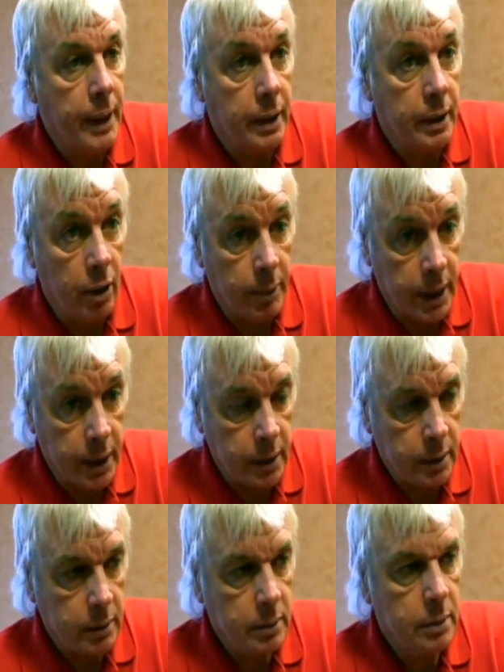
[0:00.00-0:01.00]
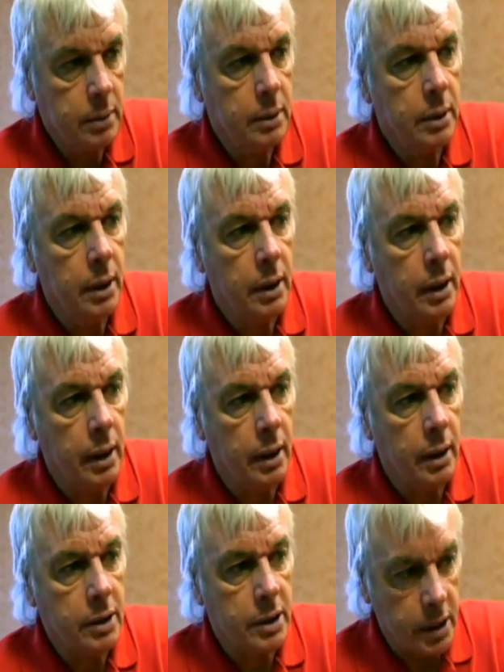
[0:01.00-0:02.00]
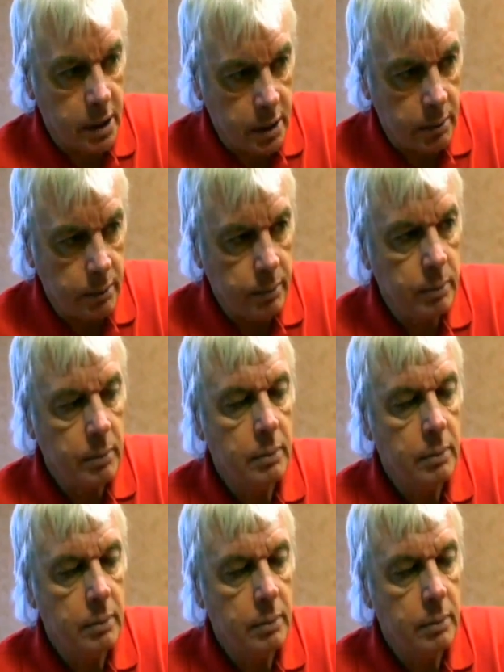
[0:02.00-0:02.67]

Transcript: economic system.